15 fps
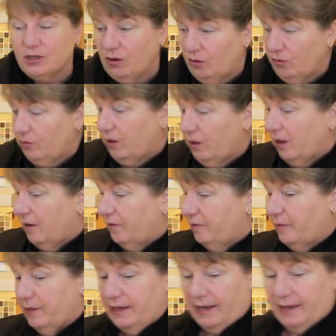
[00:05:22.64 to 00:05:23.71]
dough
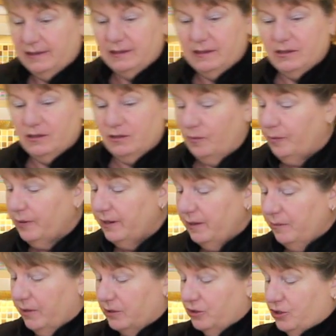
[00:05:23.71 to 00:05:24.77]
off my ends. So
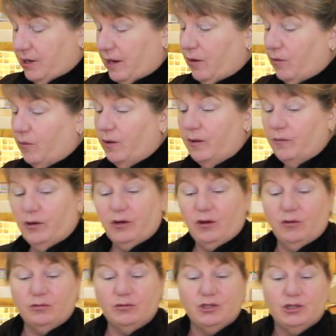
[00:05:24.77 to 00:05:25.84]
pretty much now what we're
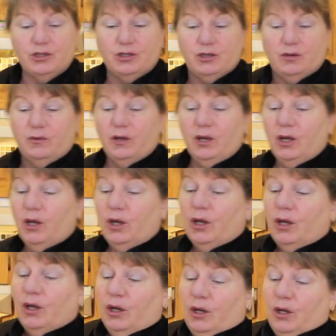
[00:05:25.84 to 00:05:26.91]
going to do,
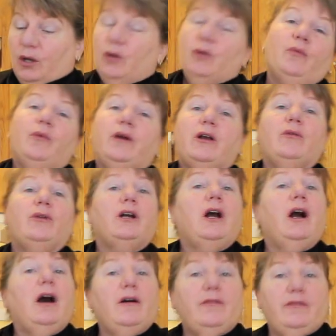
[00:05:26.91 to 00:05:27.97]
we're going to
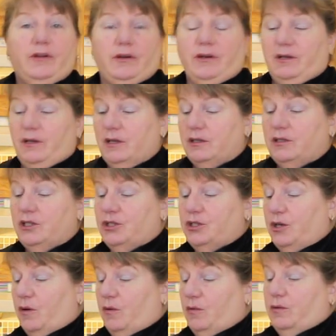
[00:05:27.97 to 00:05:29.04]
cover the
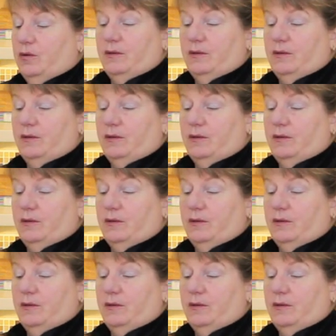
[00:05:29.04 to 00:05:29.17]
dough